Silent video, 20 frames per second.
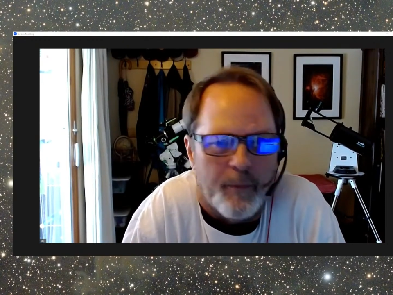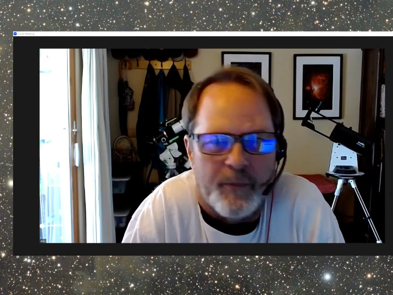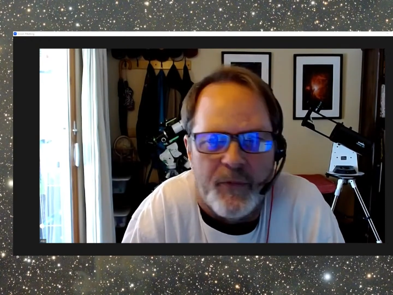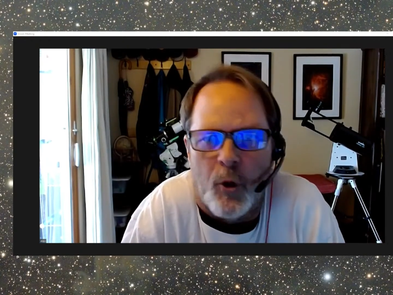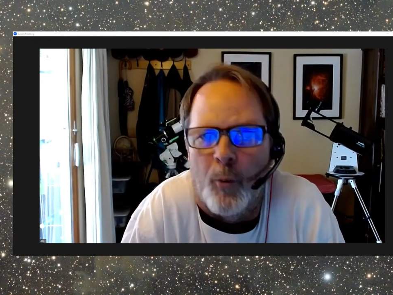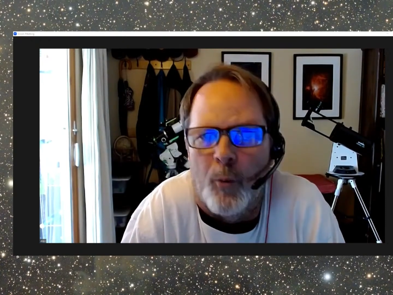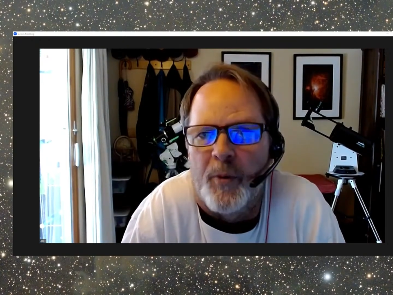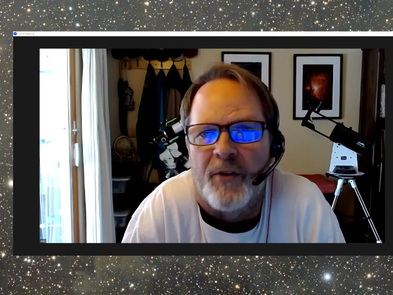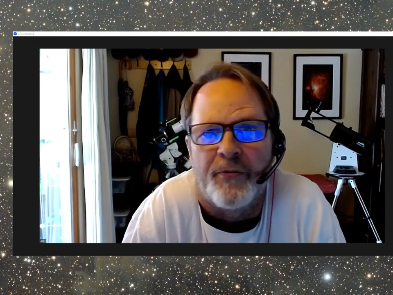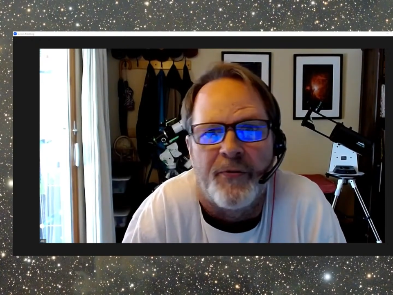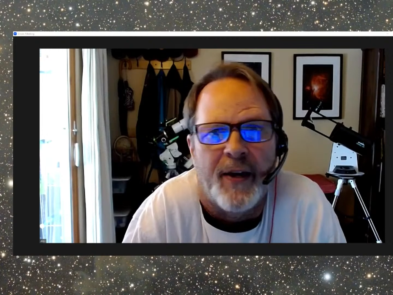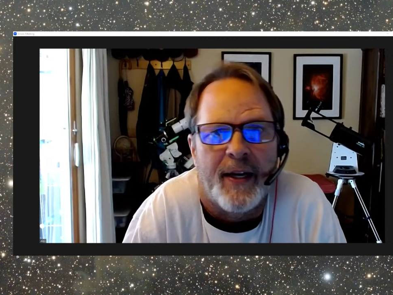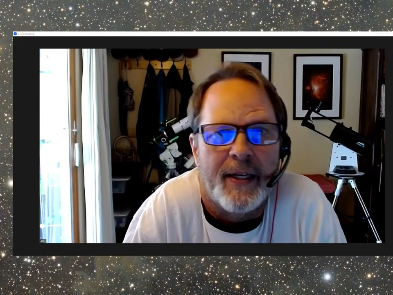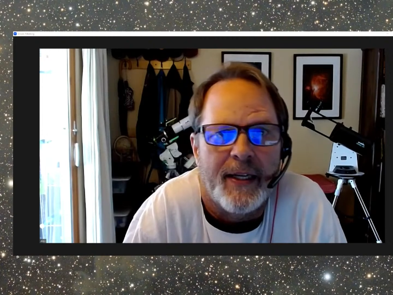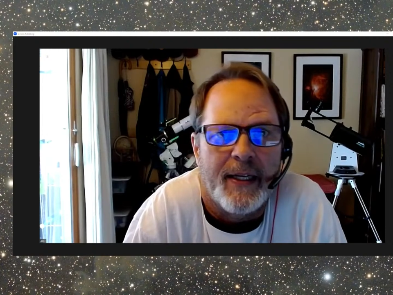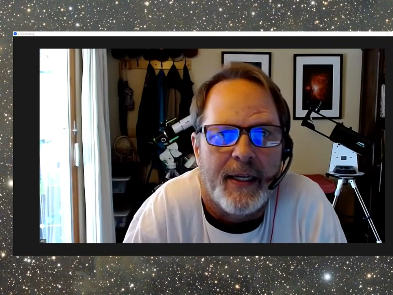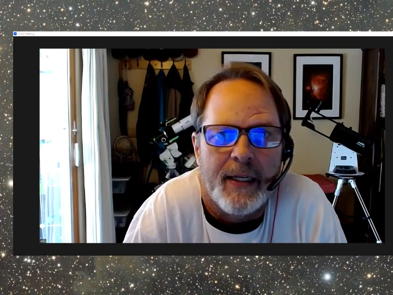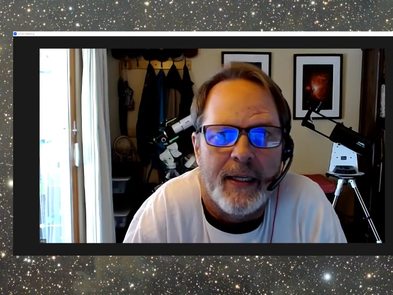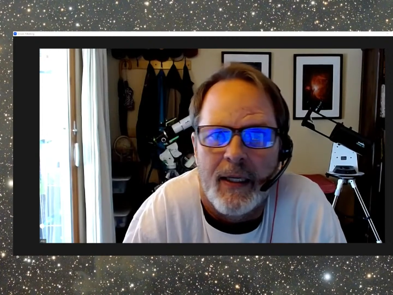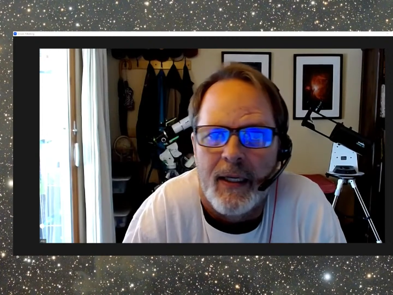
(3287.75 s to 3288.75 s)
Don't be
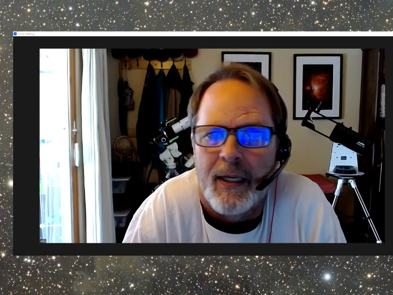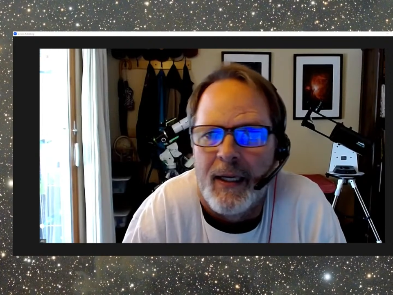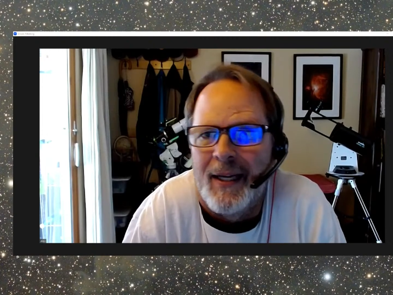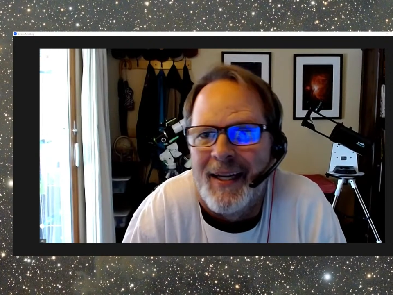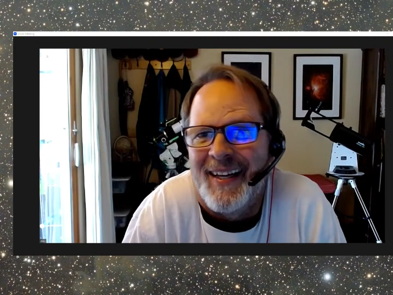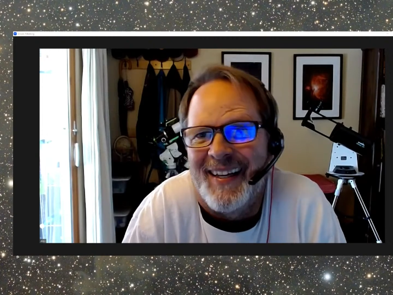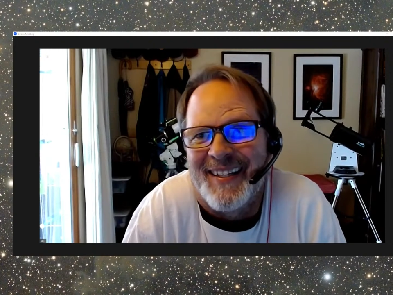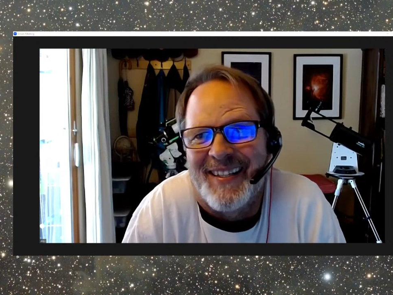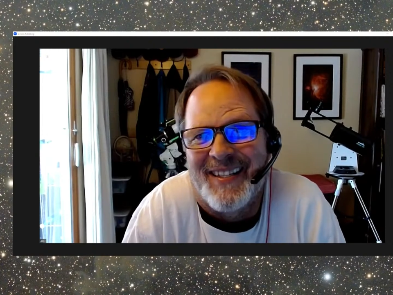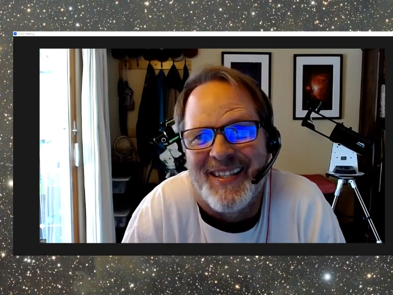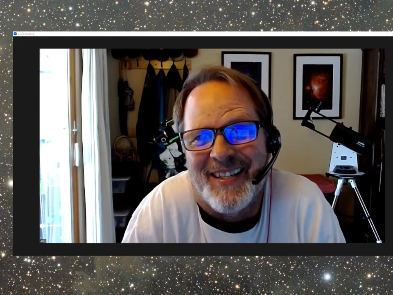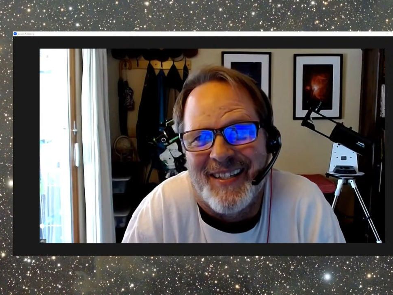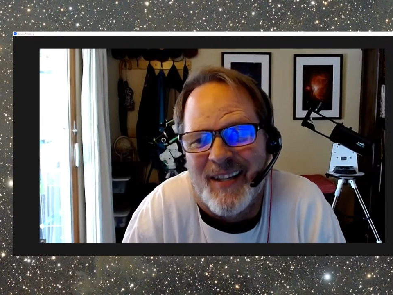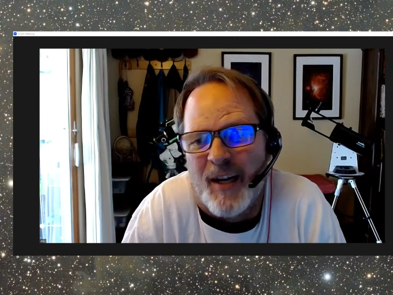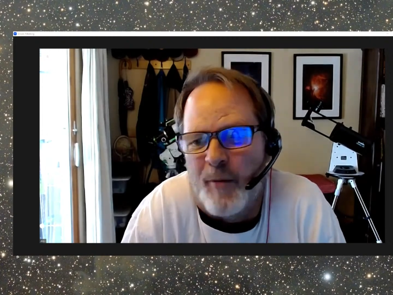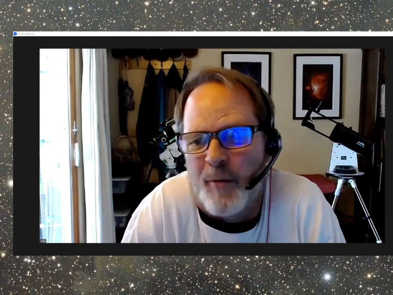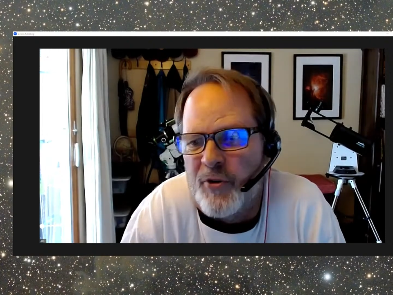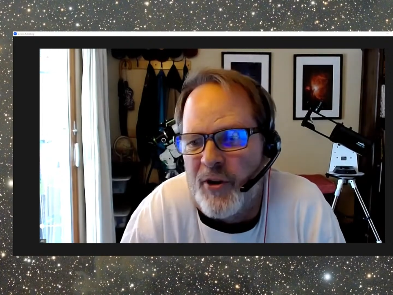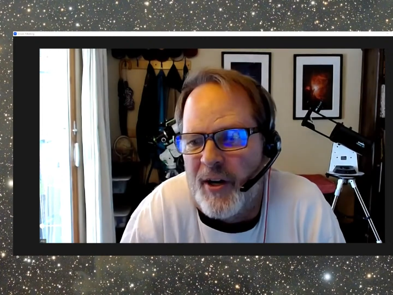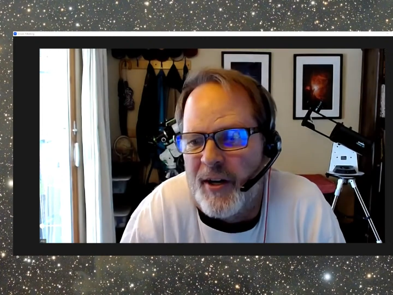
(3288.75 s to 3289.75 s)
offended. It's just
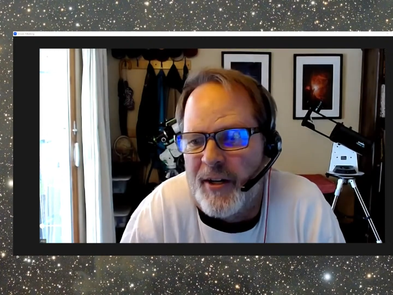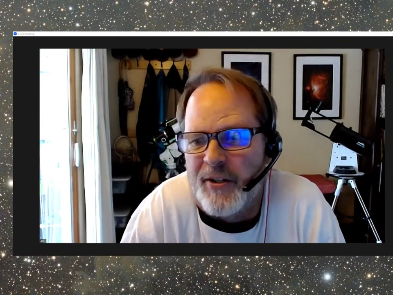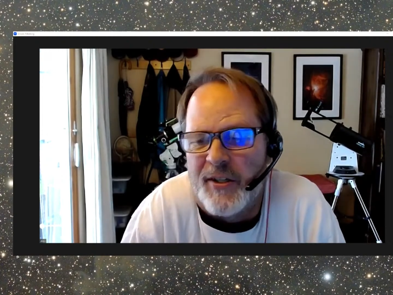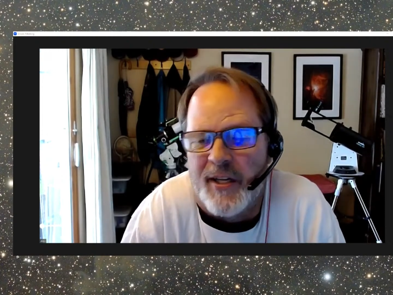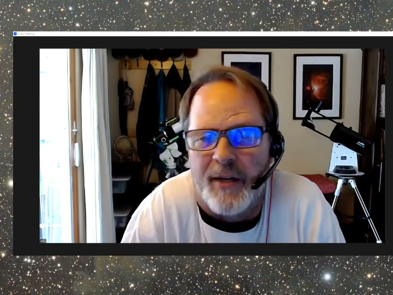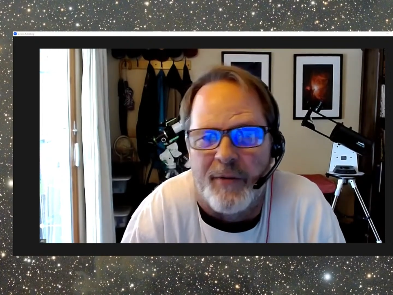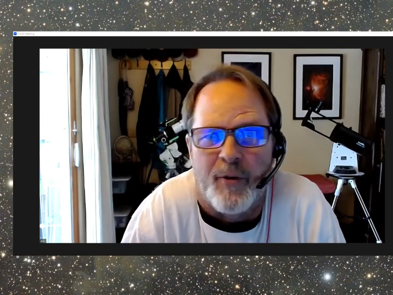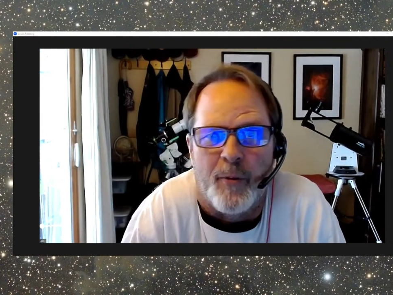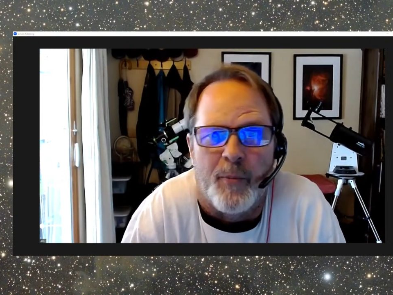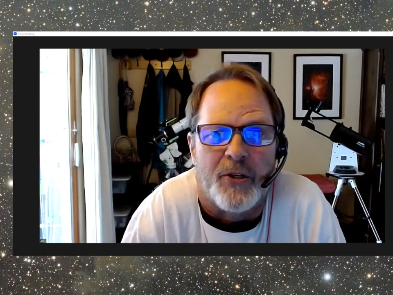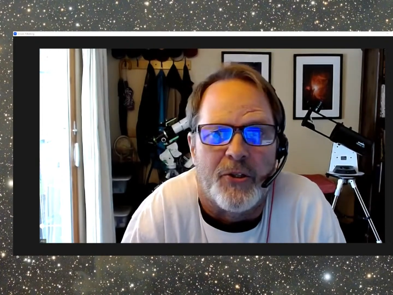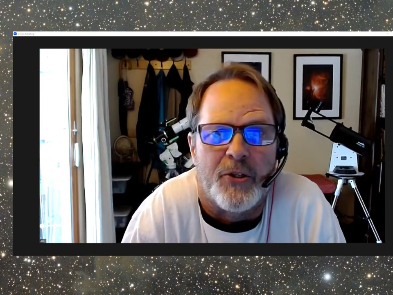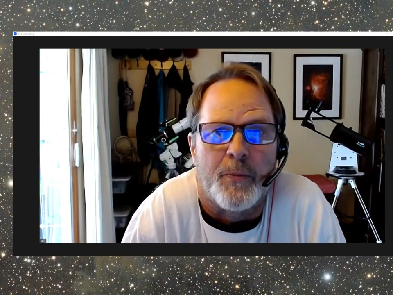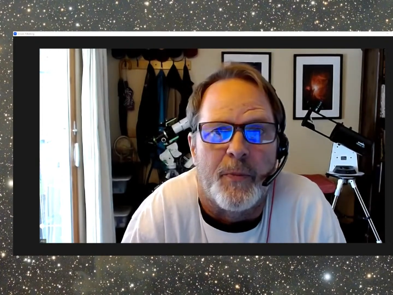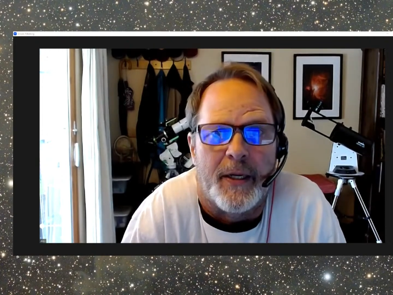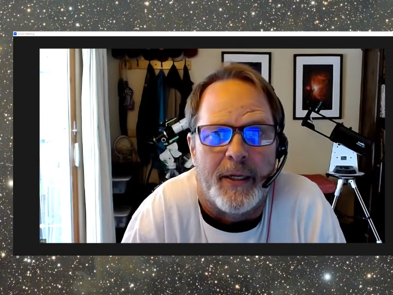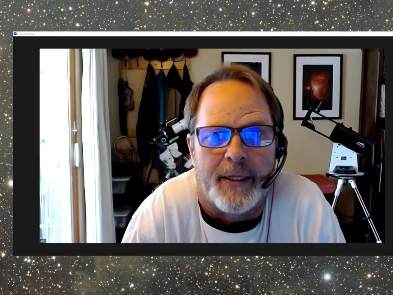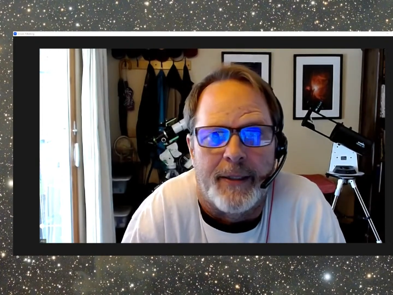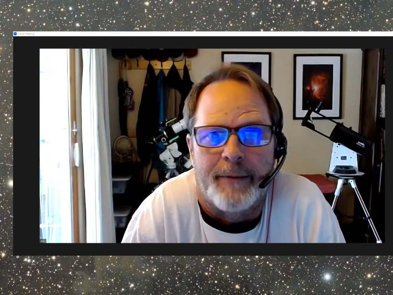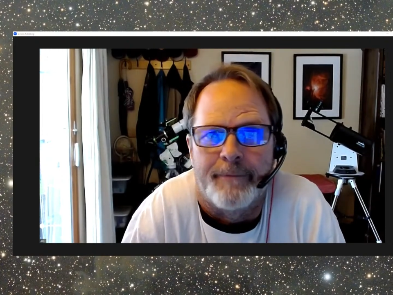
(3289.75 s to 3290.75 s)
I'm trying to save you a bunch of
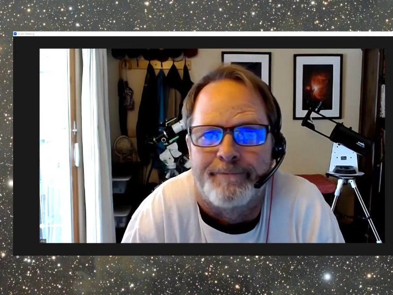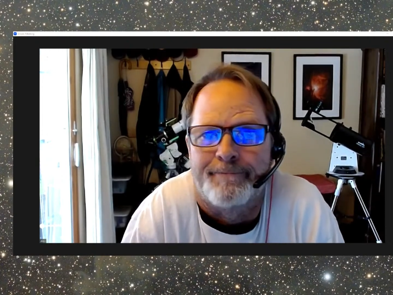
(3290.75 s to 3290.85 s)
money.